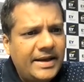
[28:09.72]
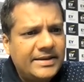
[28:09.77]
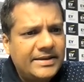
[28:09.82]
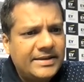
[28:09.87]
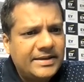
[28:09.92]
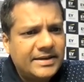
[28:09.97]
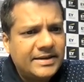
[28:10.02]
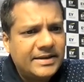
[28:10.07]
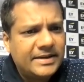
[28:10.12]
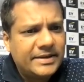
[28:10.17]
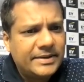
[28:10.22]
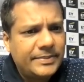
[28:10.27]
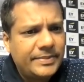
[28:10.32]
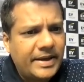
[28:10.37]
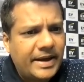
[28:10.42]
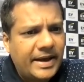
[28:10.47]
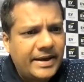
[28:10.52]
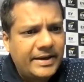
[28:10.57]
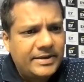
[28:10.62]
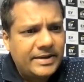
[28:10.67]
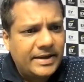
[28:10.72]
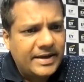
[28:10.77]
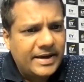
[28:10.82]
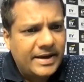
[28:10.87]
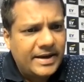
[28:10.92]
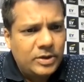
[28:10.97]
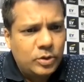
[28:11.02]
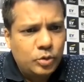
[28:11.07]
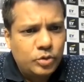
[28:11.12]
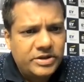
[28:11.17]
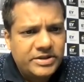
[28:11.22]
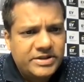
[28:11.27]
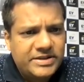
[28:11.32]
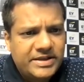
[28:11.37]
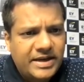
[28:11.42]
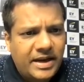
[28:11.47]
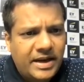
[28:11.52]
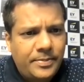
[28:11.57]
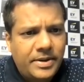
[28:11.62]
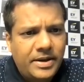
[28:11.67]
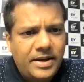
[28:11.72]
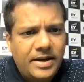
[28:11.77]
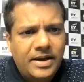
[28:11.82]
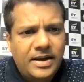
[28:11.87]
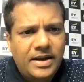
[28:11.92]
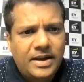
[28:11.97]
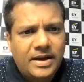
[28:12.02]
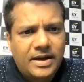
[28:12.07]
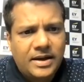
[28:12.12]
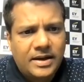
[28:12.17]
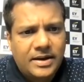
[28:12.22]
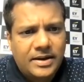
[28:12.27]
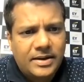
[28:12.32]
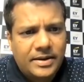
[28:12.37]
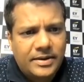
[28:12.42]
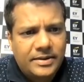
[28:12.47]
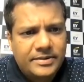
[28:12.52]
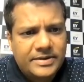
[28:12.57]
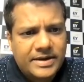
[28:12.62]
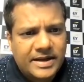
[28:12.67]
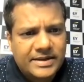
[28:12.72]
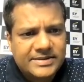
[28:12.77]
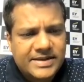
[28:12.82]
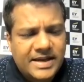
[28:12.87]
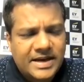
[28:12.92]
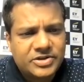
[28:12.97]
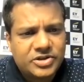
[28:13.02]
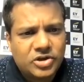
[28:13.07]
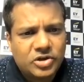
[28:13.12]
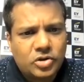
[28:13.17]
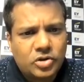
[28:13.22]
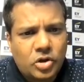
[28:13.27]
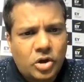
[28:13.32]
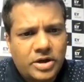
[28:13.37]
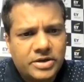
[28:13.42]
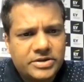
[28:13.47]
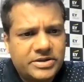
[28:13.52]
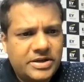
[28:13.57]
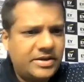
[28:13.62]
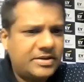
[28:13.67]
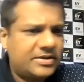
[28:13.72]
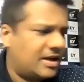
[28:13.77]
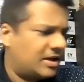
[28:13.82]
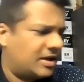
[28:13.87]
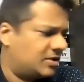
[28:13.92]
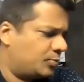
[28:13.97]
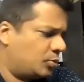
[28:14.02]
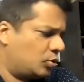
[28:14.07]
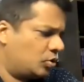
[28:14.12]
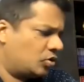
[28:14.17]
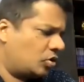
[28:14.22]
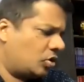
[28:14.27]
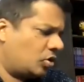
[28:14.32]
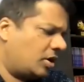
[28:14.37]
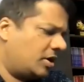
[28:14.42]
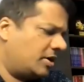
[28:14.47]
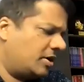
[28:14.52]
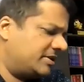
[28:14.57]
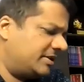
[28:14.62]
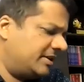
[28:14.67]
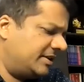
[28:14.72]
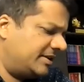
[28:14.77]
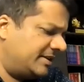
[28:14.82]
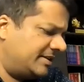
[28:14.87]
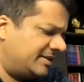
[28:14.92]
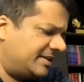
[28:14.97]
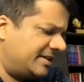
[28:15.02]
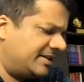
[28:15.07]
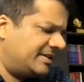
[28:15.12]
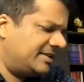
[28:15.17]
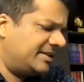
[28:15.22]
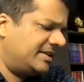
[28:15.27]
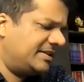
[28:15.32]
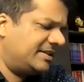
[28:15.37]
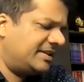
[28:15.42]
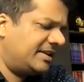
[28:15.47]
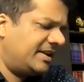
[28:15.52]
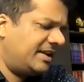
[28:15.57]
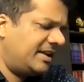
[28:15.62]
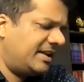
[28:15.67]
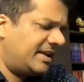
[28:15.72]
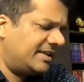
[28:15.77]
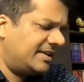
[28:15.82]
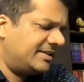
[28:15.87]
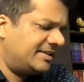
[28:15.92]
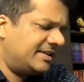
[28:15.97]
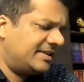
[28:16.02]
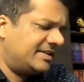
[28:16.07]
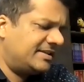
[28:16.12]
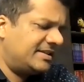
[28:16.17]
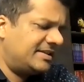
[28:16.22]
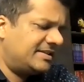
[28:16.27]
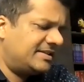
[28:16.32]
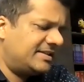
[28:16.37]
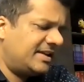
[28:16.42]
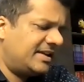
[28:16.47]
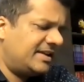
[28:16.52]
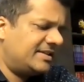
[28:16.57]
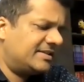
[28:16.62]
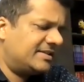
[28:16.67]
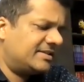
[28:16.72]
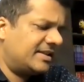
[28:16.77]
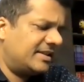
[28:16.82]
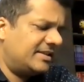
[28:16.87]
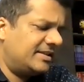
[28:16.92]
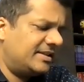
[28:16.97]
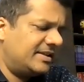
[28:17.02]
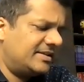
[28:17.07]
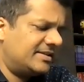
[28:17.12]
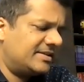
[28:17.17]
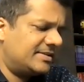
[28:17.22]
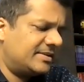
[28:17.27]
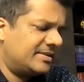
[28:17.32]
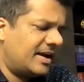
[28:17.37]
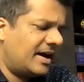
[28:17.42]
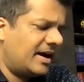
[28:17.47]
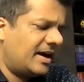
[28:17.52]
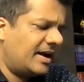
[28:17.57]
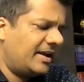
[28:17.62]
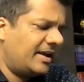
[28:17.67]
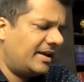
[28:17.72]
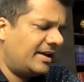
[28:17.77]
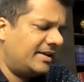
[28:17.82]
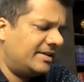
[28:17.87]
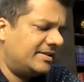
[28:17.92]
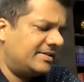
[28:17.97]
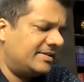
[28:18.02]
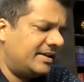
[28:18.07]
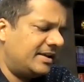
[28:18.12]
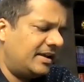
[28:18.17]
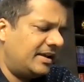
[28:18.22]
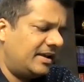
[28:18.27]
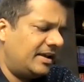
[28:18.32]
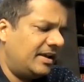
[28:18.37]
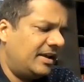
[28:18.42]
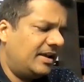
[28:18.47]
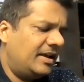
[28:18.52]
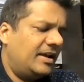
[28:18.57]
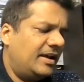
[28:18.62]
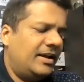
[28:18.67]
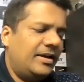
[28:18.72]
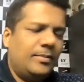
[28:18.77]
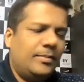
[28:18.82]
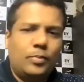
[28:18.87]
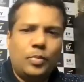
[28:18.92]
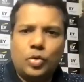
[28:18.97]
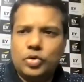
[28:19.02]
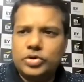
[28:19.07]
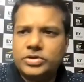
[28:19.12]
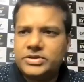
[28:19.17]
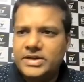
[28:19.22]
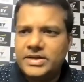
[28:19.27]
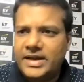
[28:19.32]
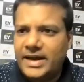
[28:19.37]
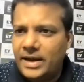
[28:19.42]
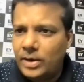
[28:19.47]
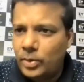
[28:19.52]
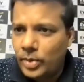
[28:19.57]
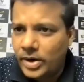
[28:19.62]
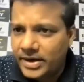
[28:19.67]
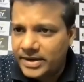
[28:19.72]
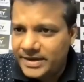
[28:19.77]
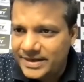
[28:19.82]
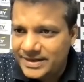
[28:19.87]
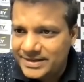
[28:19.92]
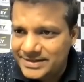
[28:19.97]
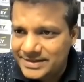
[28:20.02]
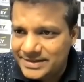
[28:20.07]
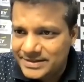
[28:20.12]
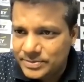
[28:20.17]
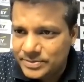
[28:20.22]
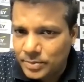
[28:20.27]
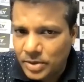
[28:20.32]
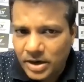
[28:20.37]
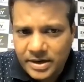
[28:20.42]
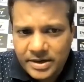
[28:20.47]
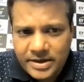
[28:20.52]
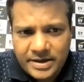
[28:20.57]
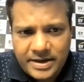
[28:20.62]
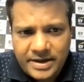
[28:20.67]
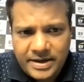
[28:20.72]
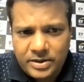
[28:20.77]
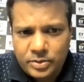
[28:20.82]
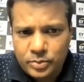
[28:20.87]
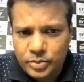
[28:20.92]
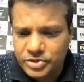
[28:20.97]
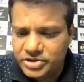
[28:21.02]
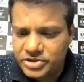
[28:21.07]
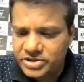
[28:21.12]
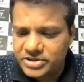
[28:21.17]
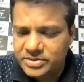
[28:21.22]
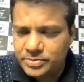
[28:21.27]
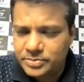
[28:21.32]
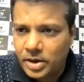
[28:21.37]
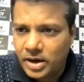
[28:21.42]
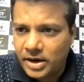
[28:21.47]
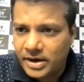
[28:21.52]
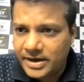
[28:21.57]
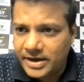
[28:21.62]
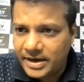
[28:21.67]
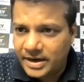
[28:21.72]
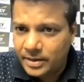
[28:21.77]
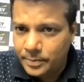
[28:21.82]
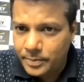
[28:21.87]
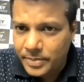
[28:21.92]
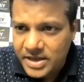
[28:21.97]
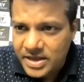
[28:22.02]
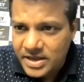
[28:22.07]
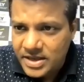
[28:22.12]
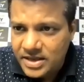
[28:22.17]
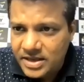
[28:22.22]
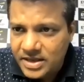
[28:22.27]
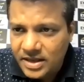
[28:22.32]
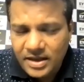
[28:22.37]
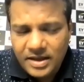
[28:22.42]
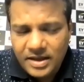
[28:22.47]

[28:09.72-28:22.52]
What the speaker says: I again do this table, transaction cost and transport cost. It is 63 and 66. And this guy is the most advantageous market, which is market B.